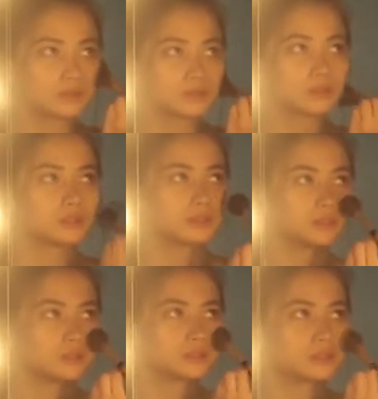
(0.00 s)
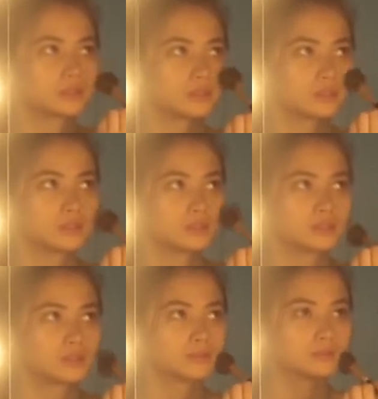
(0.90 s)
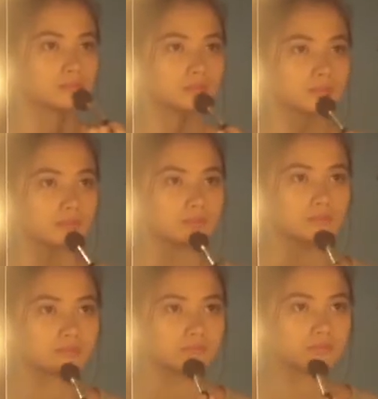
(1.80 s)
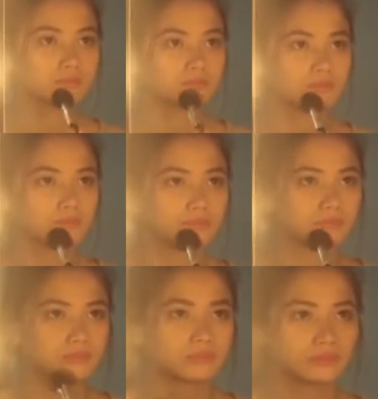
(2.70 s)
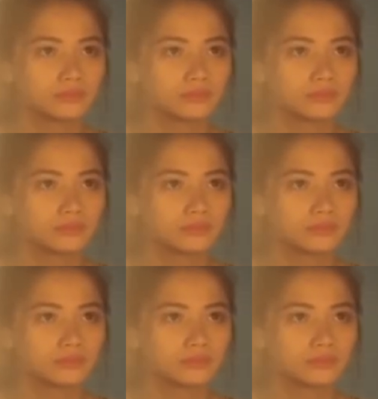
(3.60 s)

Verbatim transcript: aspect ko na one long, since one long take siya,